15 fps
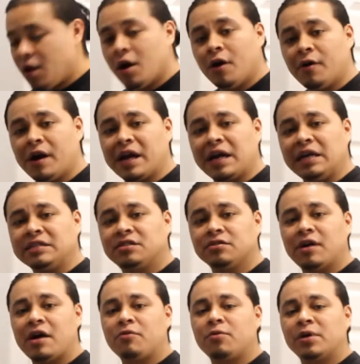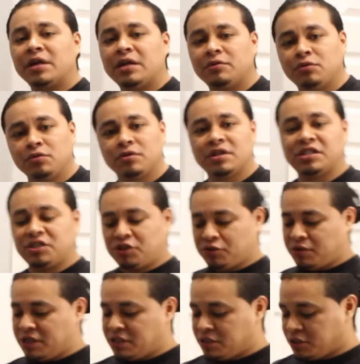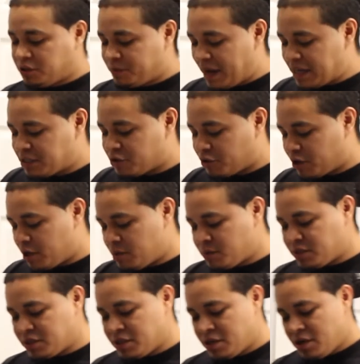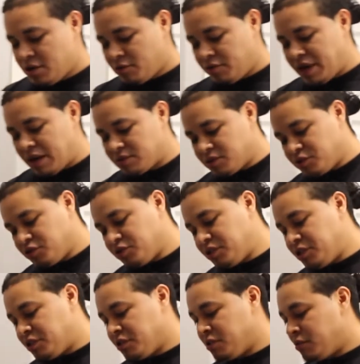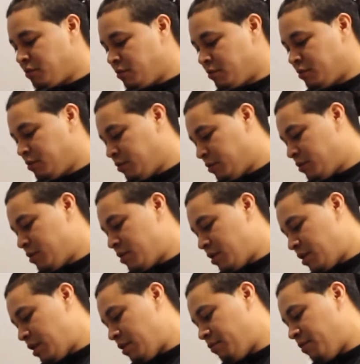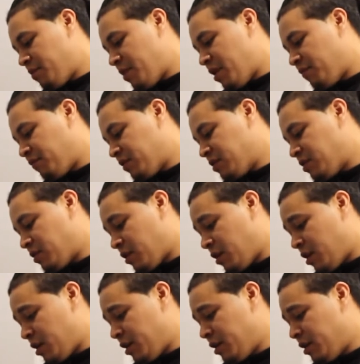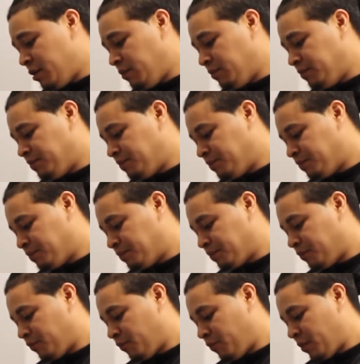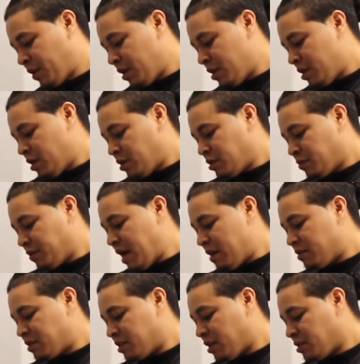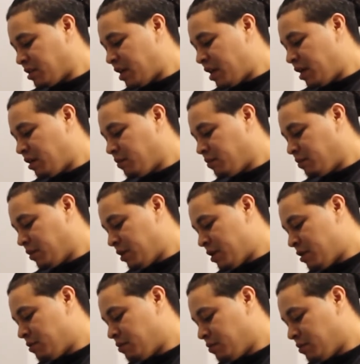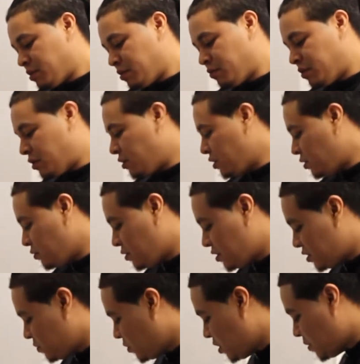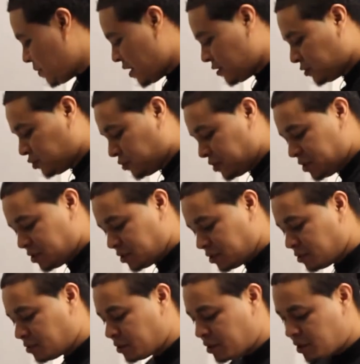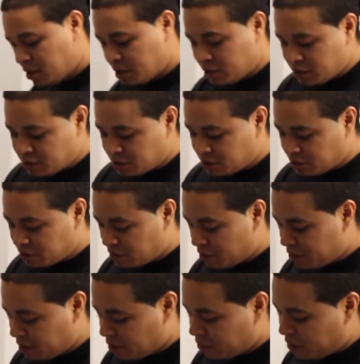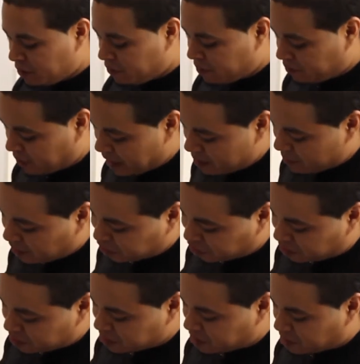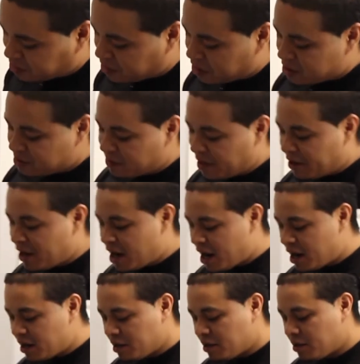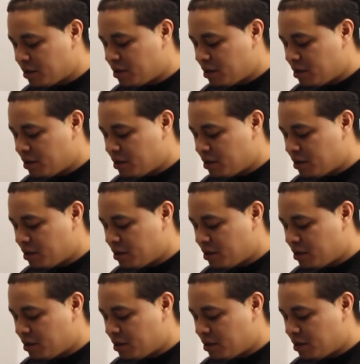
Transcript: All right, guys, so how we're gonna do this chorizo spice crumbs, we have some chorizo that we bought from the store earlier. So we have our saute, you know, we're only doing a small amount of chorizo. So what we're doing, we've gotta make sure the saute is very hot.